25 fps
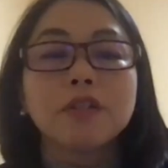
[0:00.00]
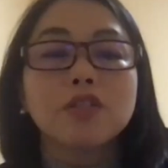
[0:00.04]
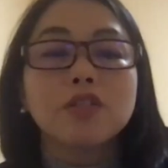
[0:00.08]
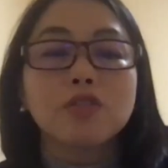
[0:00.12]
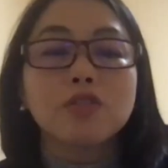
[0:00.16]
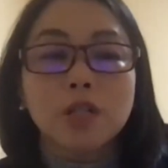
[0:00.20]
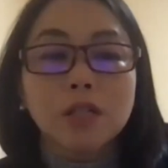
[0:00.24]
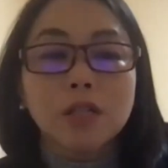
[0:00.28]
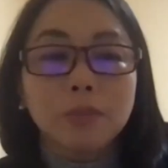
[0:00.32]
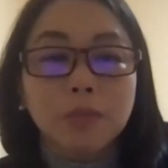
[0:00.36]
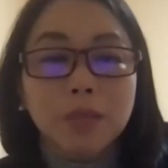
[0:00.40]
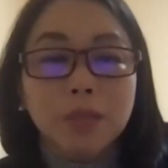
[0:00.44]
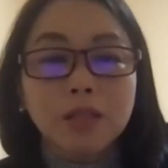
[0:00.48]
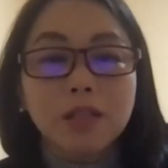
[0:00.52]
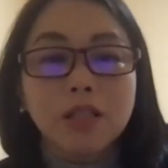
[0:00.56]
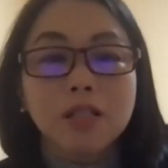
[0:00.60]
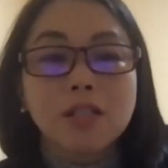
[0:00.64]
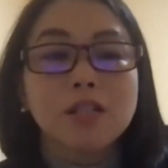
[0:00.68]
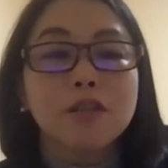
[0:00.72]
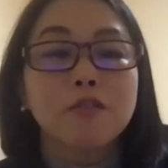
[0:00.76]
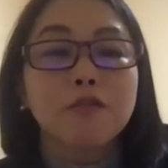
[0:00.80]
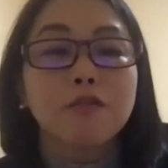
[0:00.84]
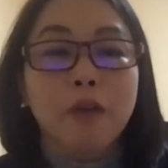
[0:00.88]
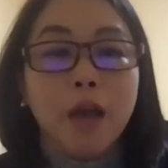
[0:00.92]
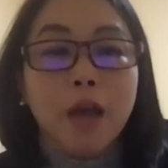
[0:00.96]
a treatment is
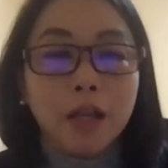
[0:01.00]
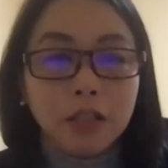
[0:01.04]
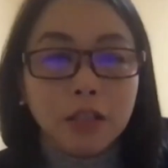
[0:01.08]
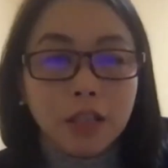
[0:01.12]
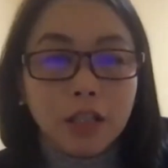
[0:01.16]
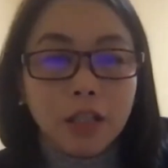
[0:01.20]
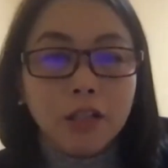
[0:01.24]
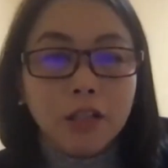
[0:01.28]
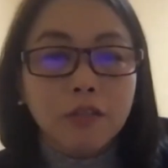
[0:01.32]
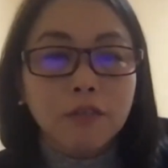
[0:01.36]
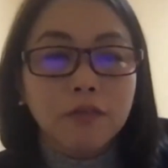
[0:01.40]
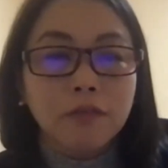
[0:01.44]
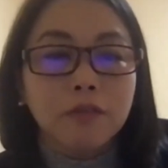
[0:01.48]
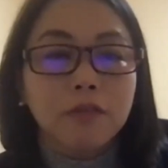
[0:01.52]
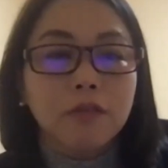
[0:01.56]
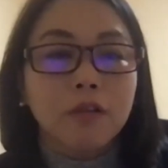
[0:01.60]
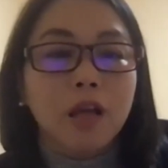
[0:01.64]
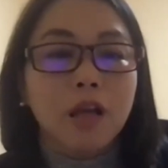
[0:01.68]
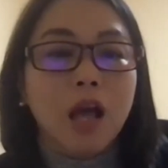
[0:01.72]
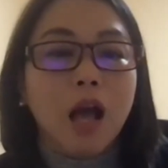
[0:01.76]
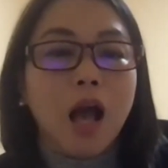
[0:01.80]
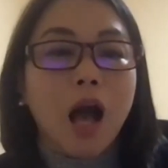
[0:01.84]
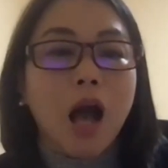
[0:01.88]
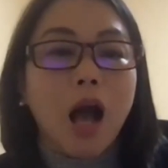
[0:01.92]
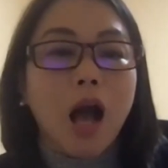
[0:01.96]
effective,
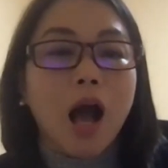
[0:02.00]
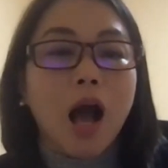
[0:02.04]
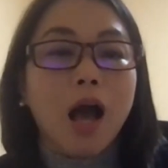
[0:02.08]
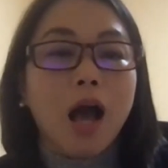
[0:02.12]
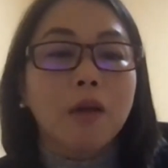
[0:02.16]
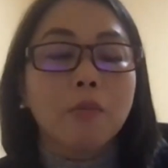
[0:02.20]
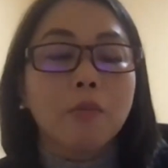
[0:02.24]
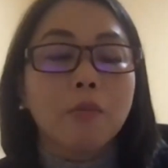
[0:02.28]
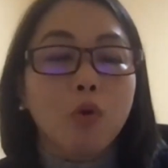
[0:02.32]
I'm